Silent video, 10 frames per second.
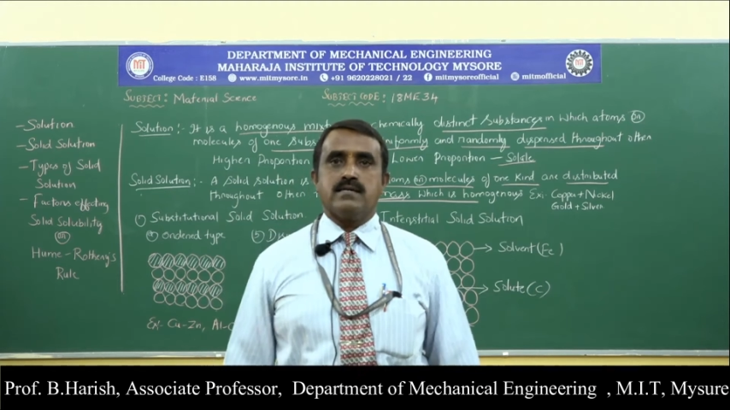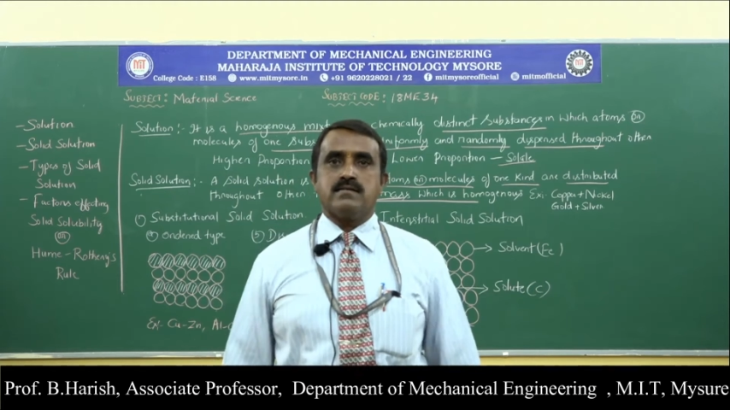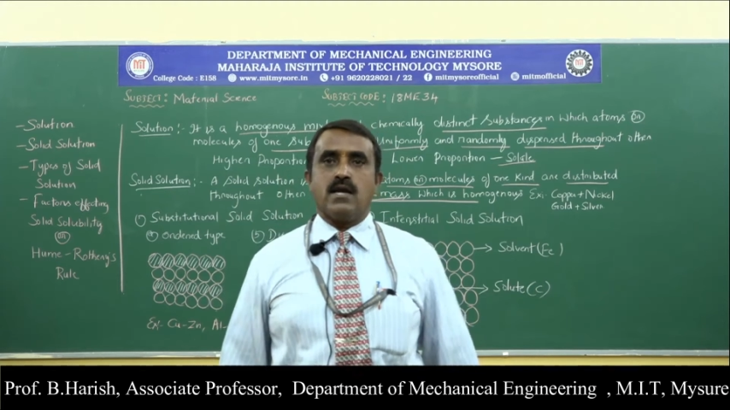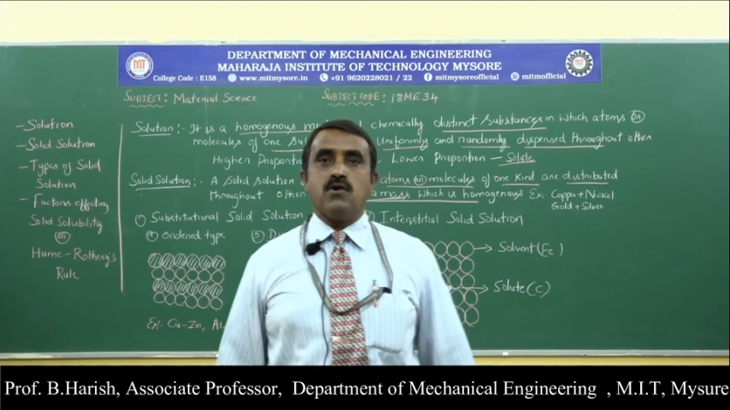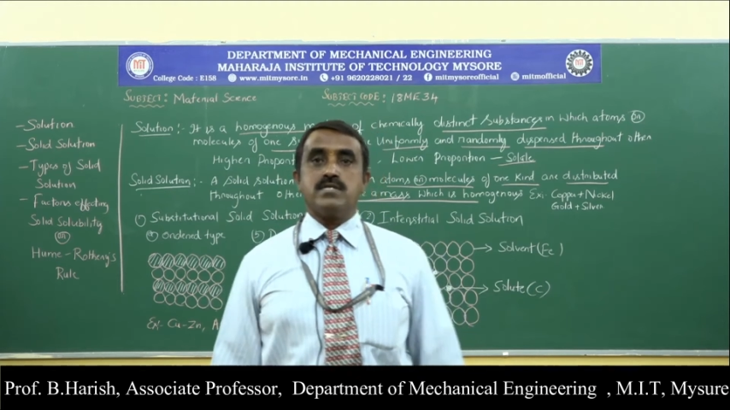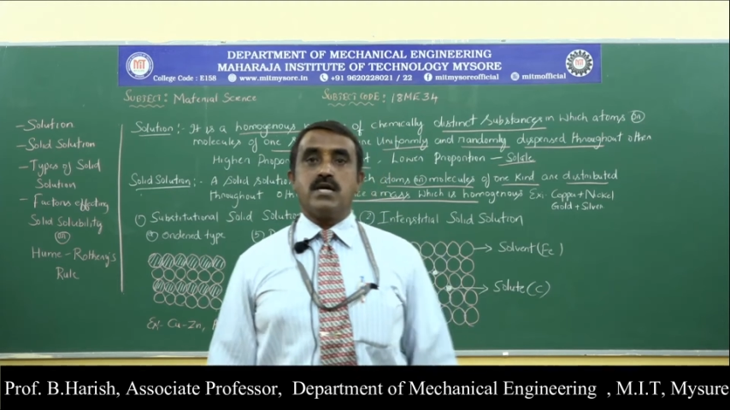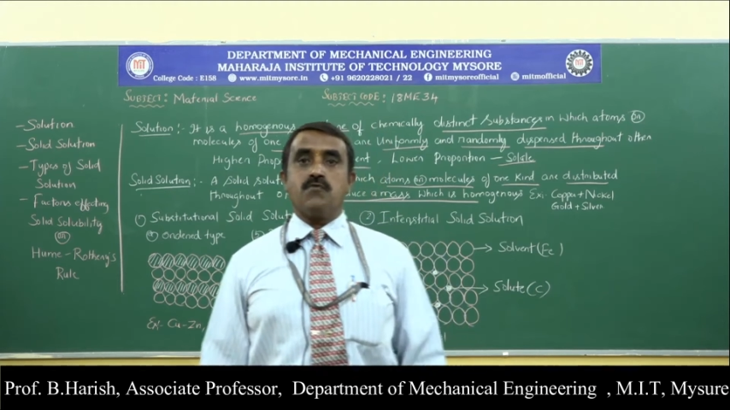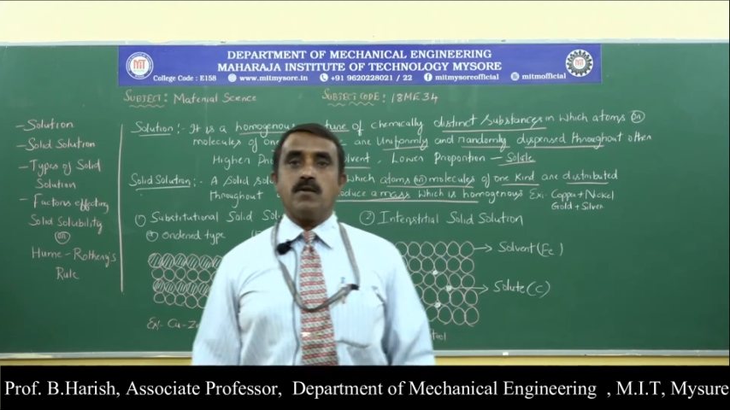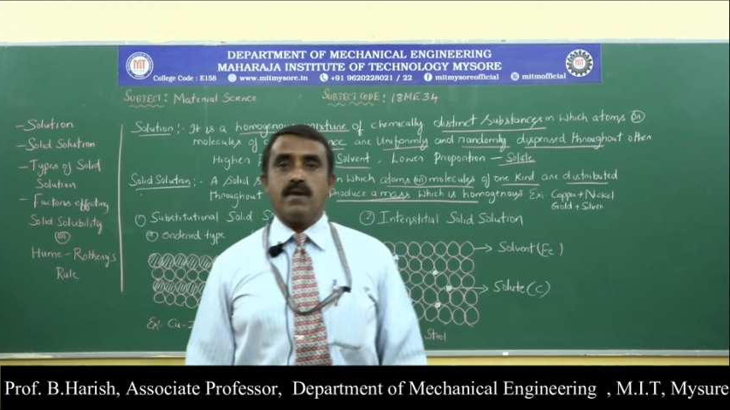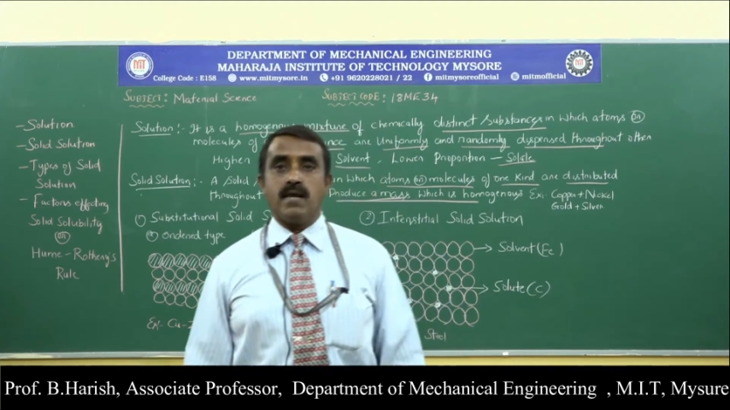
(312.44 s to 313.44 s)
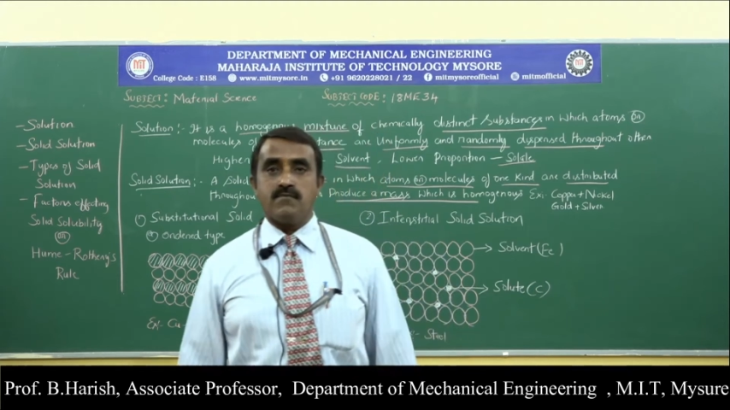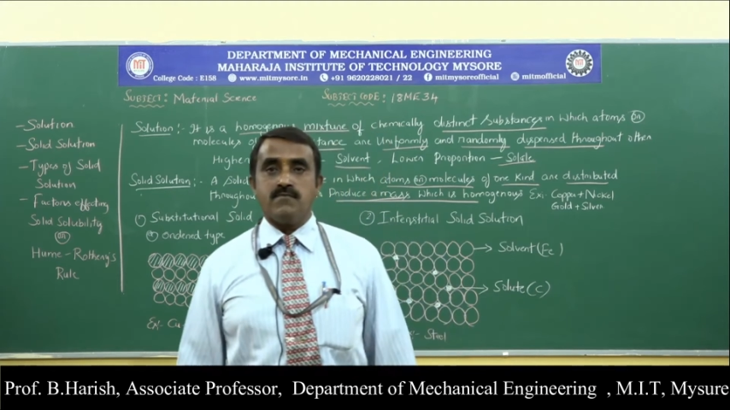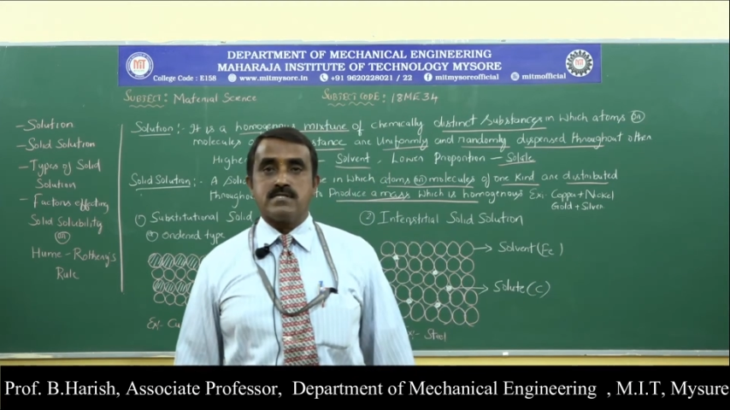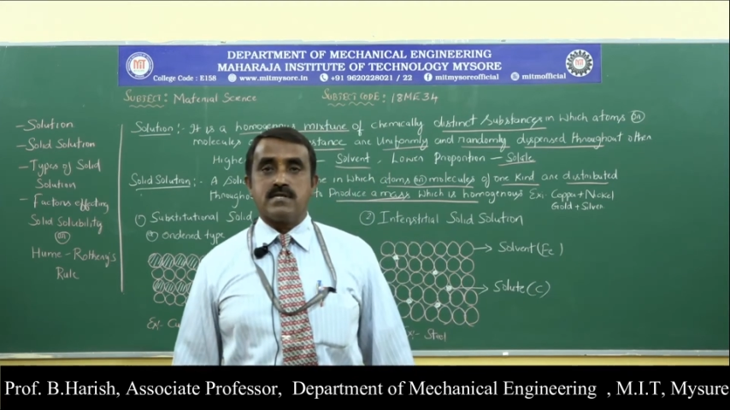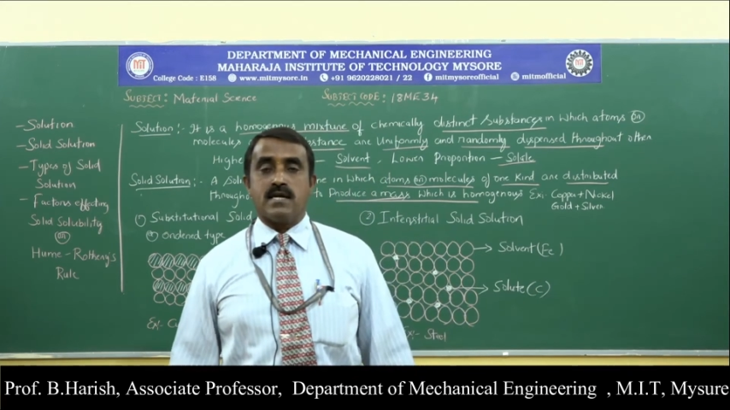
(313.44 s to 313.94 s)
Solution it will be
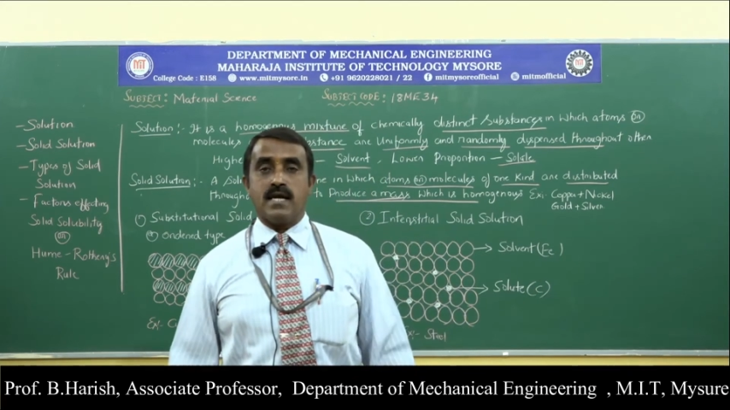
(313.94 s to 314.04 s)
liquid state.